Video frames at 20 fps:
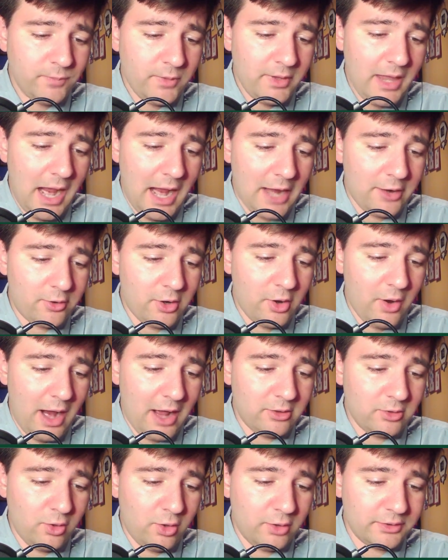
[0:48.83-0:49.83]
I don't know
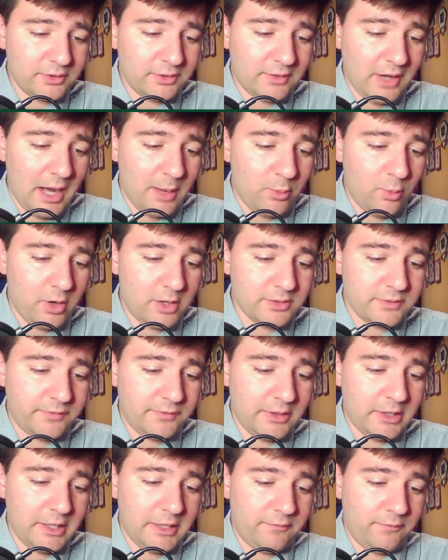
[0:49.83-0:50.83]
how long the time was. It
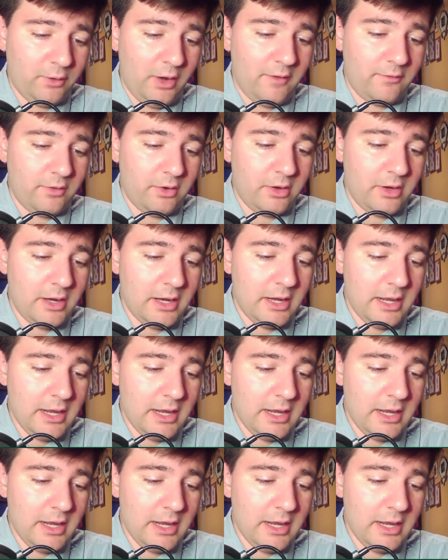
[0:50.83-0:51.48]
felt like forever